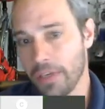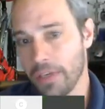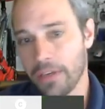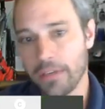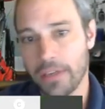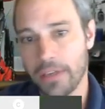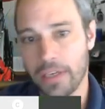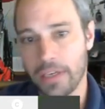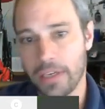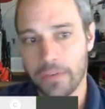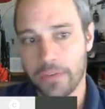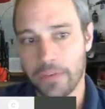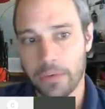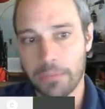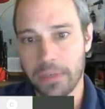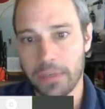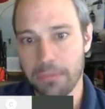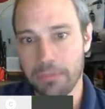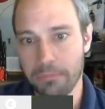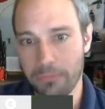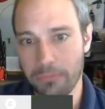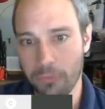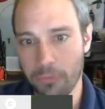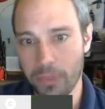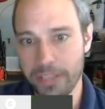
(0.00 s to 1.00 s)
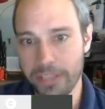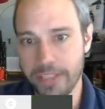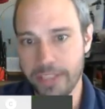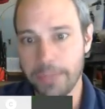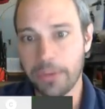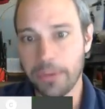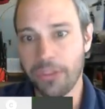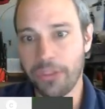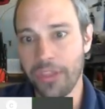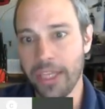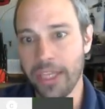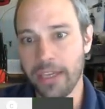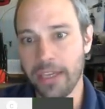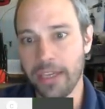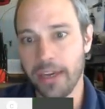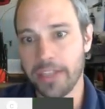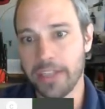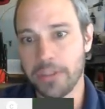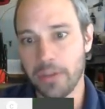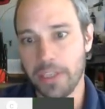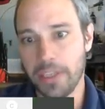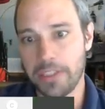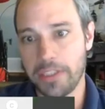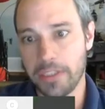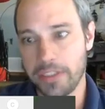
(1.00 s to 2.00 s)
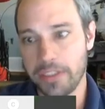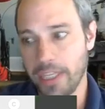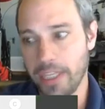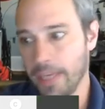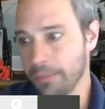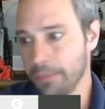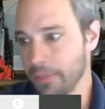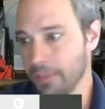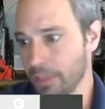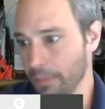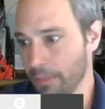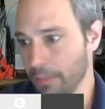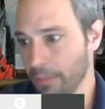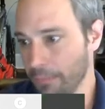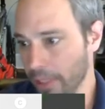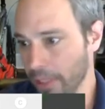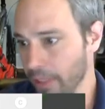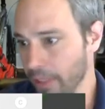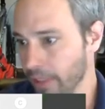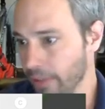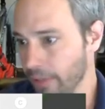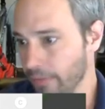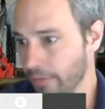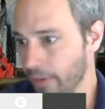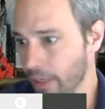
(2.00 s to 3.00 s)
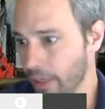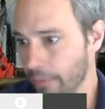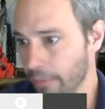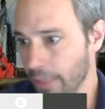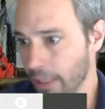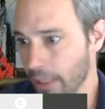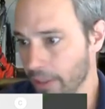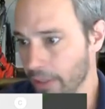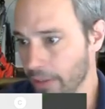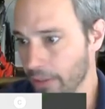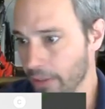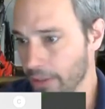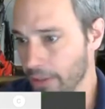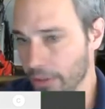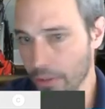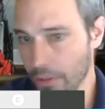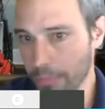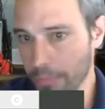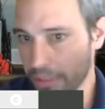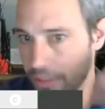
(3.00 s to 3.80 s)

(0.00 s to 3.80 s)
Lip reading: well, not everyone, but we seem to think hydroelectric dams are completely environmentally neutral,